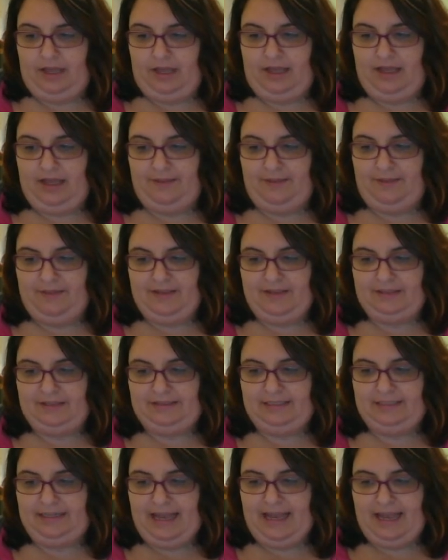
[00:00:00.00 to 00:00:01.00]
And then
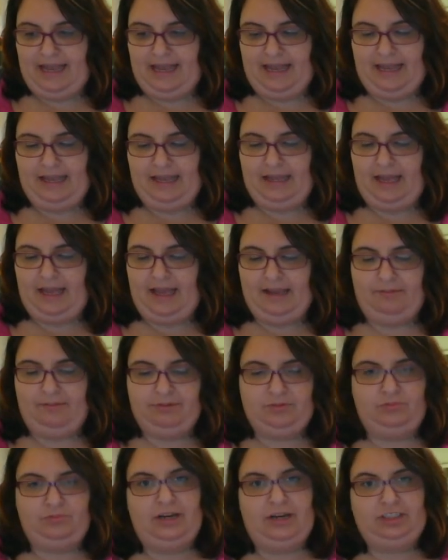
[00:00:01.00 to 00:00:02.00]
today I
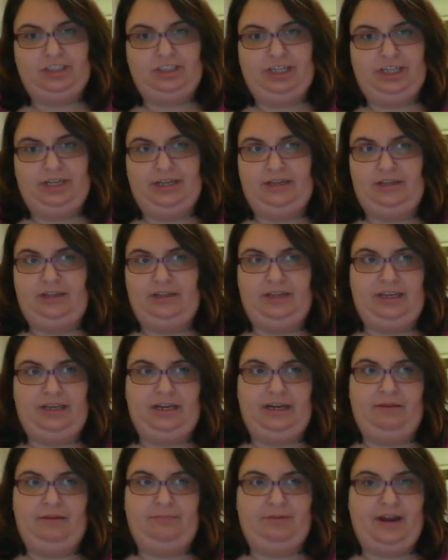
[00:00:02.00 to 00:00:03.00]
was rushing
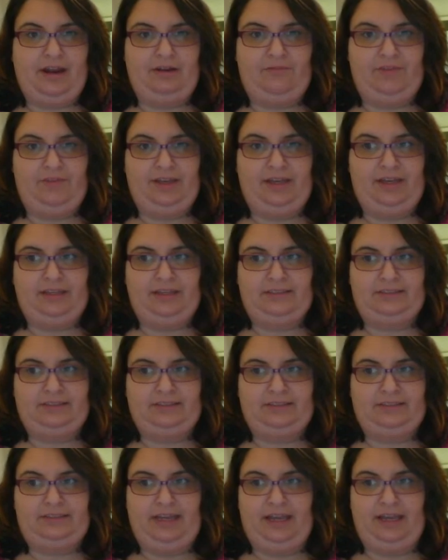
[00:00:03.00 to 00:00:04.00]
eating
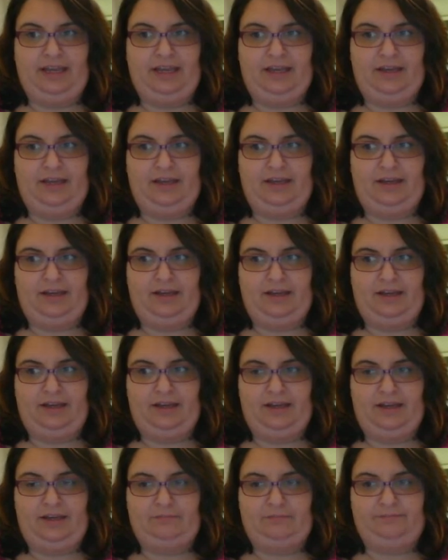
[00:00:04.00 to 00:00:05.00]
breakfast, and
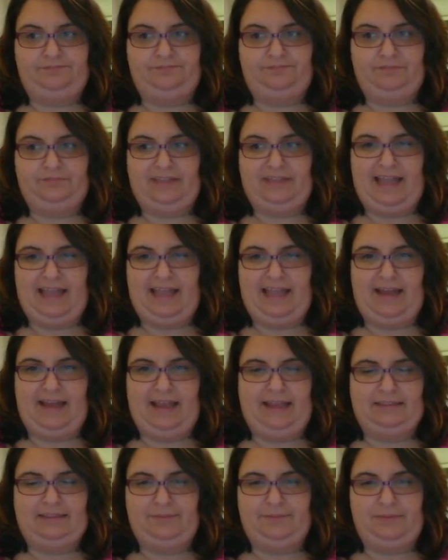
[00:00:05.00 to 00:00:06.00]
I
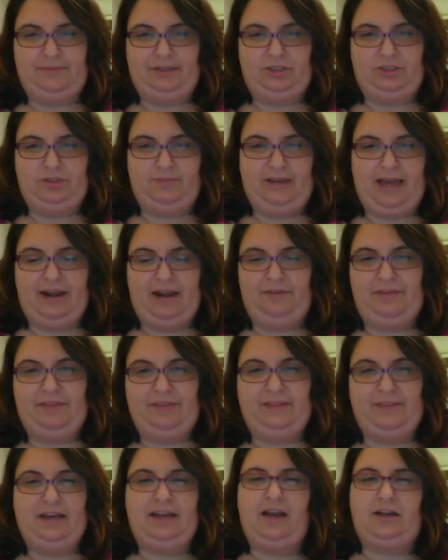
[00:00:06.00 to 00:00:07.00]
ate something too big. I don't
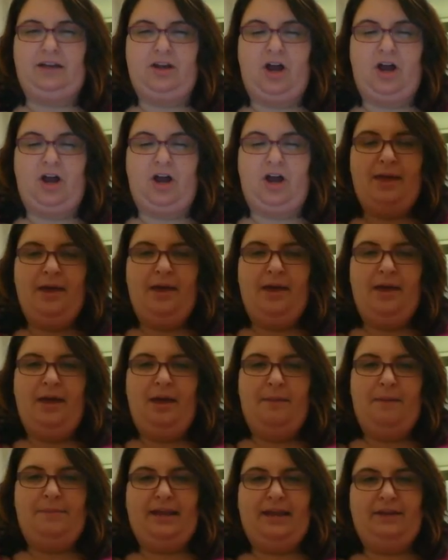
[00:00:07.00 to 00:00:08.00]
think that it got caught,
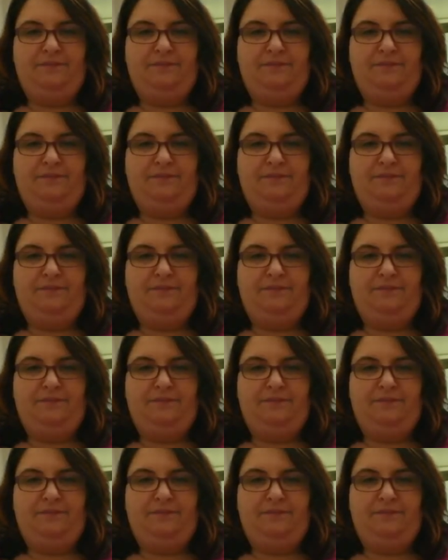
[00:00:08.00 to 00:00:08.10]
that I